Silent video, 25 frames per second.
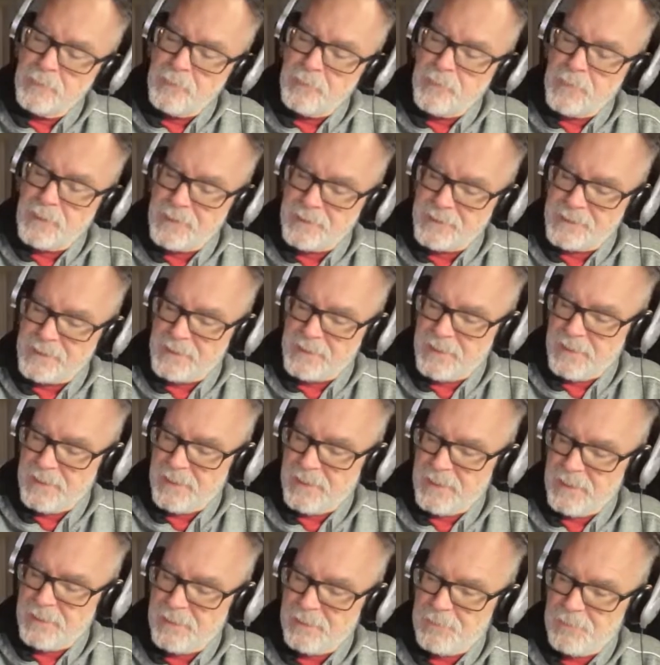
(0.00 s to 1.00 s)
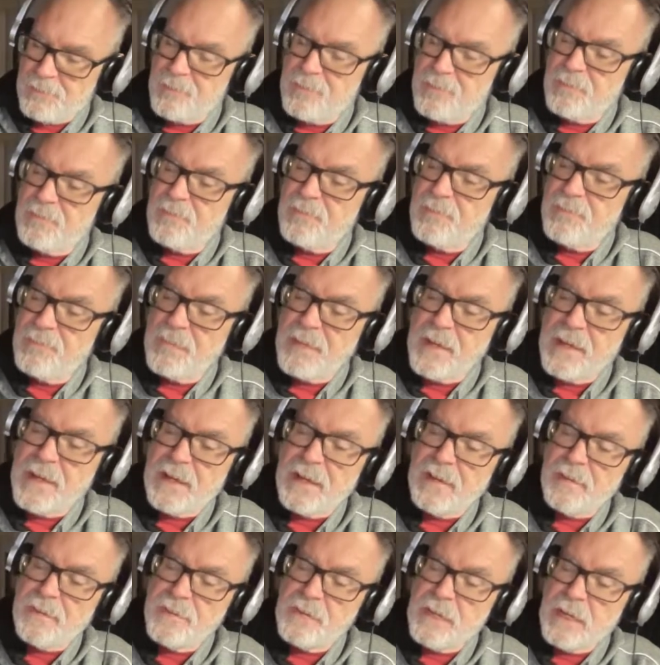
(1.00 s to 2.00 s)
But
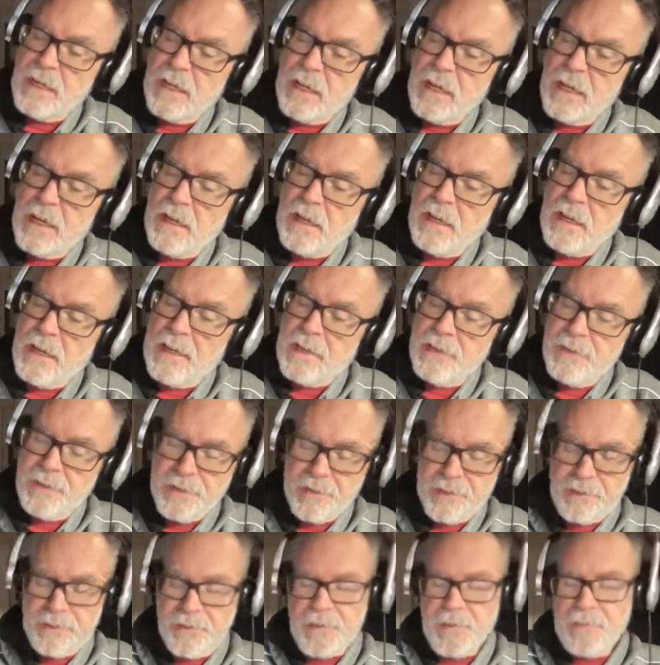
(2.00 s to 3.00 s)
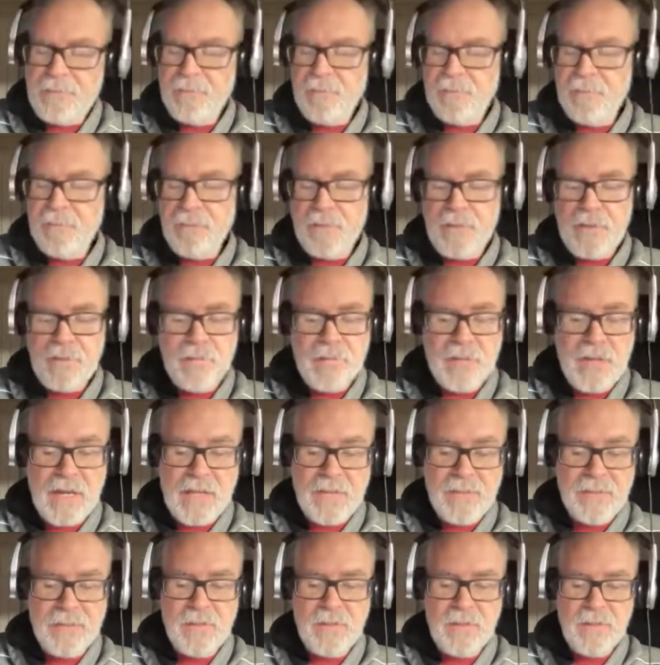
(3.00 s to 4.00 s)
yeah, and they've
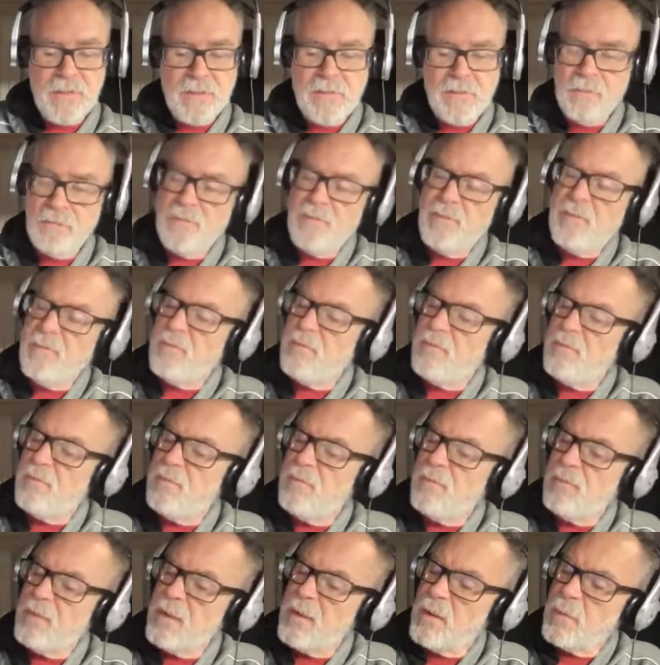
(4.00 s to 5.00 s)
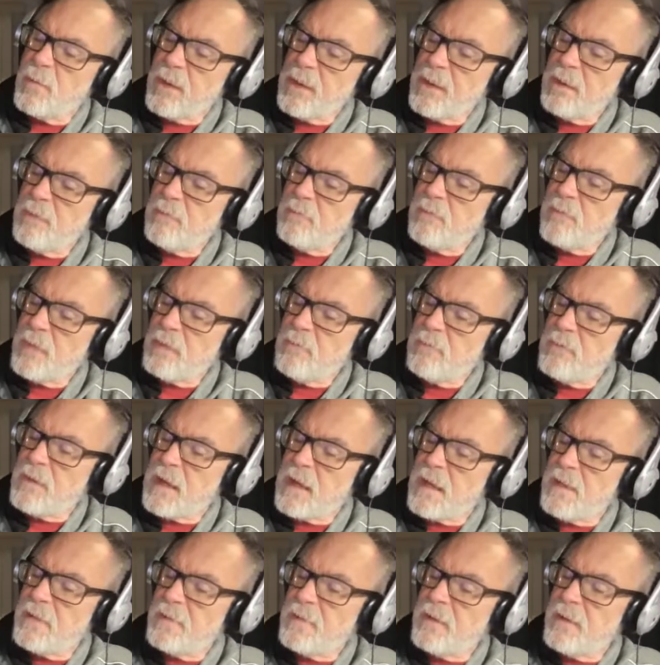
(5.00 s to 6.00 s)
got the, they've
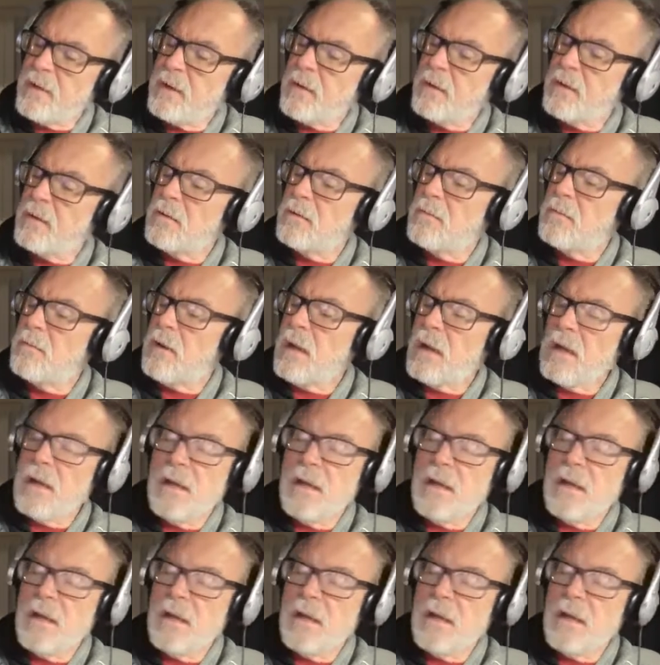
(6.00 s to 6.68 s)
got their